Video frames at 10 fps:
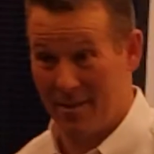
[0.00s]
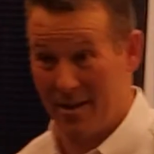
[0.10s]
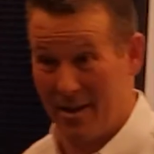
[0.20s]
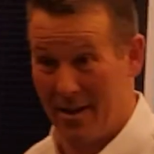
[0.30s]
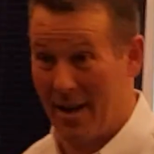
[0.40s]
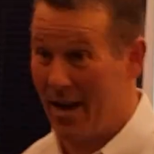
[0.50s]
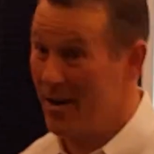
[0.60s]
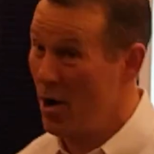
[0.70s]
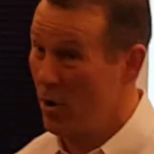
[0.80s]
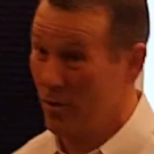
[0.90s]
And I
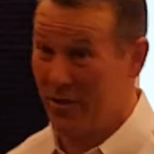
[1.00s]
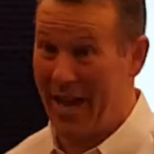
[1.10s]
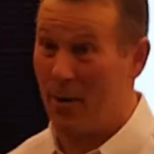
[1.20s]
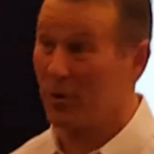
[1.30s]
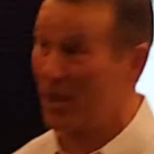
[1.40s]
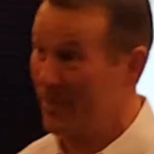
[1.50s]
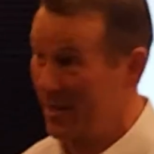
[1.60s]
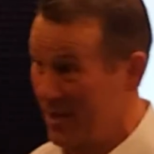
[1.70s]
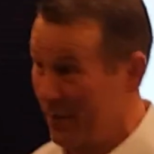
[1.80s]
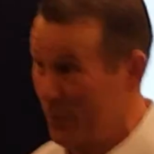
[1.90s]
know that was going to be a
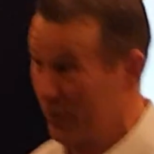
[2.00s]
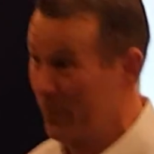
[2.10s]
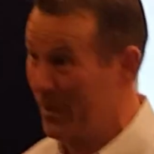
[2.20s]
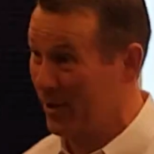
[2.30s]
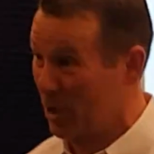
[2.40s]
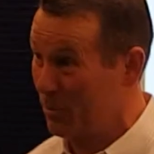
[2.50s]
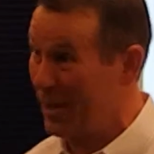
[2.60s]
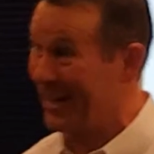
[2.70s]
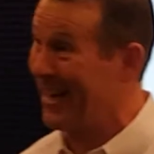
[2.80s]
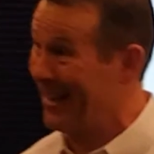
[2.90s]
tough one to
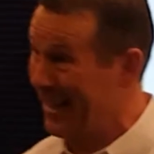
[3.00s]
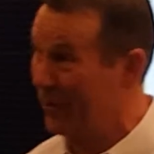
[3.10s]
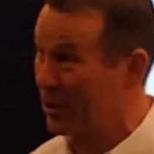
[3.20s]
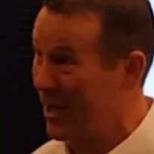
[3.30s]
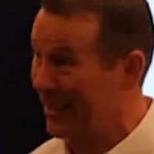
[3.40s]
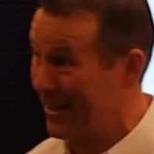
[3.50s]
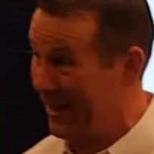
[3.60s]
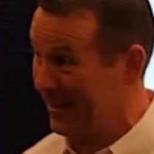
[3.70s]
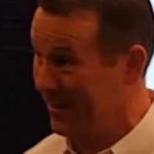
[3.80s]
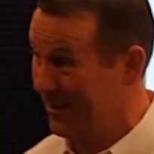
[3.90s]
explain at 11 o'clock at
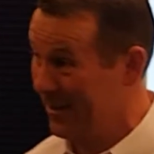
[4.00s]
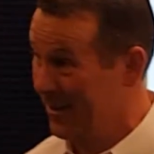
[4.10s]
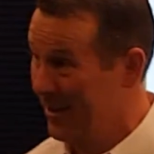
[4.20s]
night.